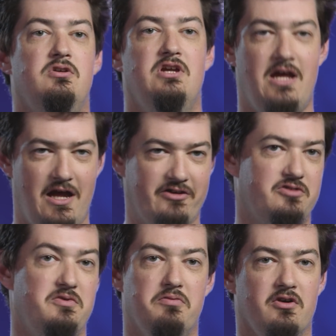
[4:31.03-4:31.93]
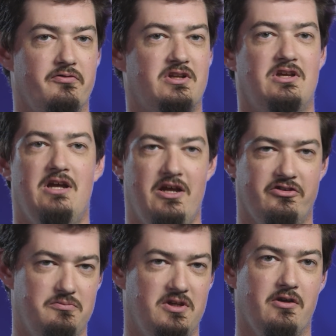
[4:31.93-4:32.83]
It has to be perfect. It
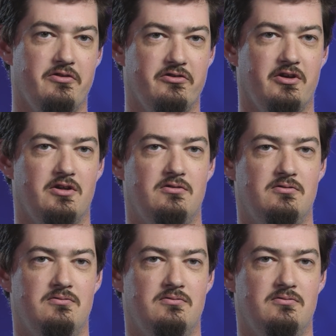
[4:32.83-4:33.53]
has to be Kel'Thuzad.